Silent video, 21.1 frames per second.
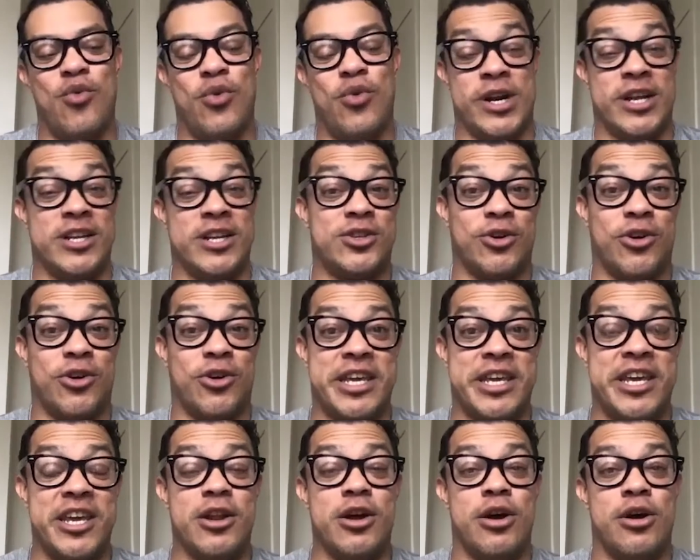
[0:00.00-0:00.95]
when I
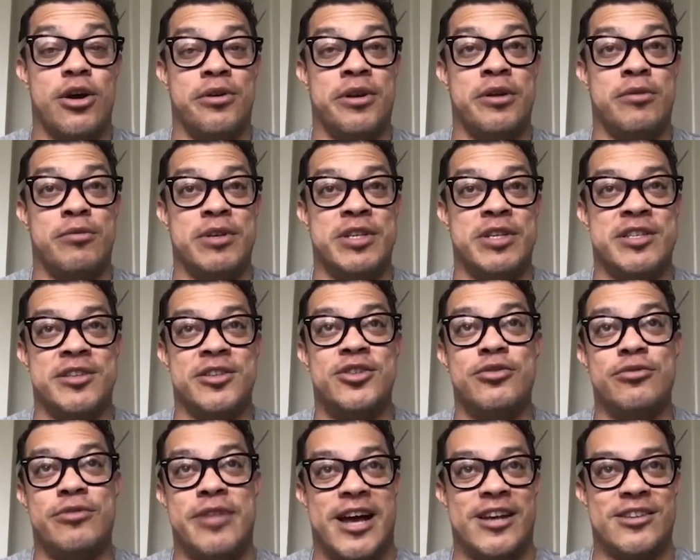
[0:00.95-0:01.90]
started keto, it was
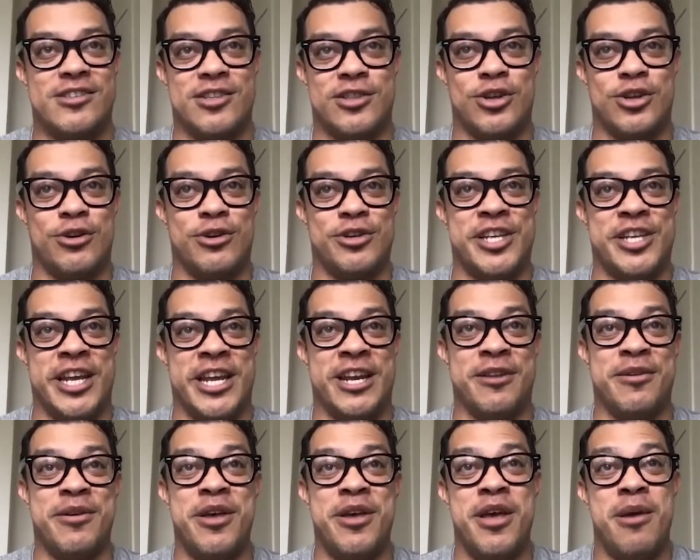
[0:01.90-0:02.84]
in
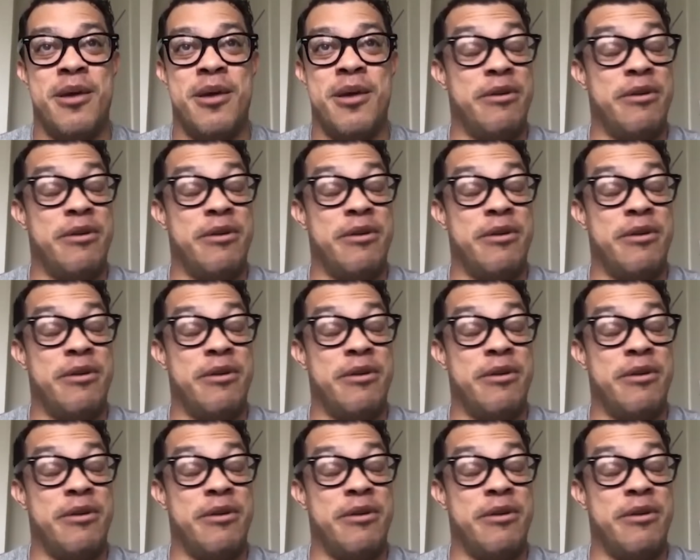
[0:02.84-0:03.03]
2013